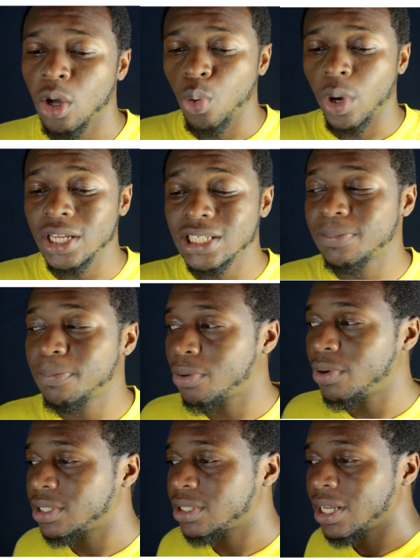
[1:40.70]
When his
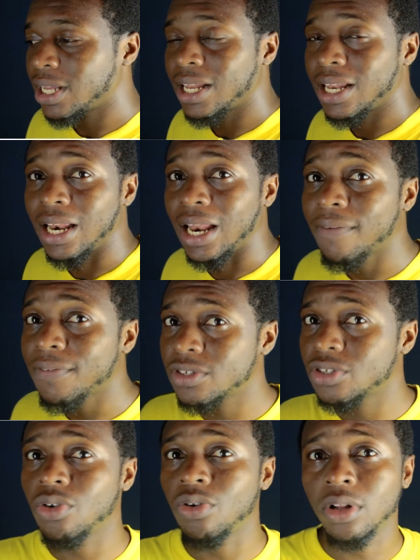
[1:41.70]
spirit left
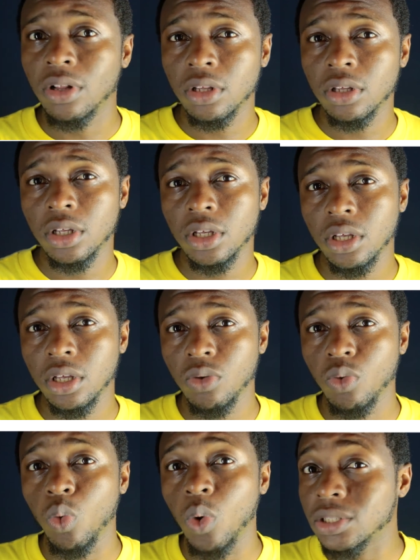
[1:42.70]
Saul, he
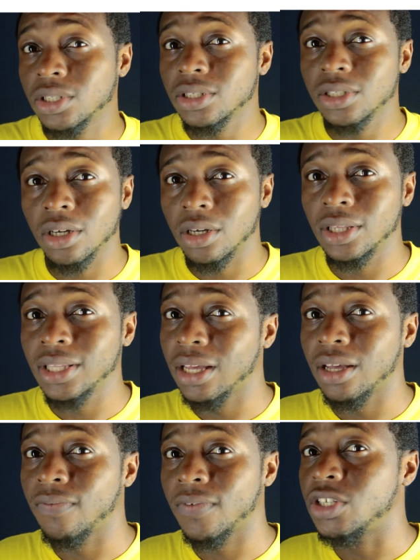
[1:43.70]
wasn't a good
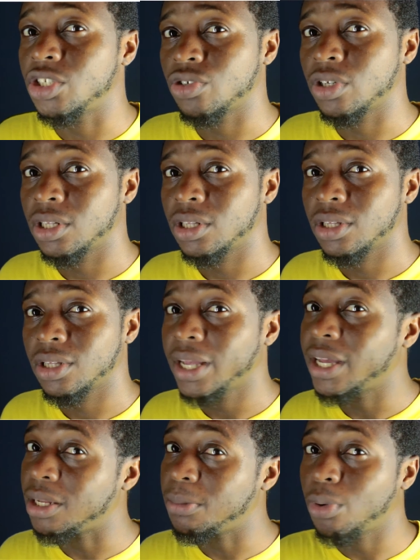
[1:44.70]
king of Israel
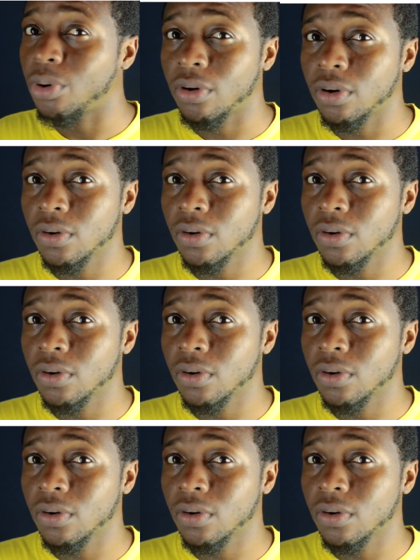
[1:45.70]
anymore.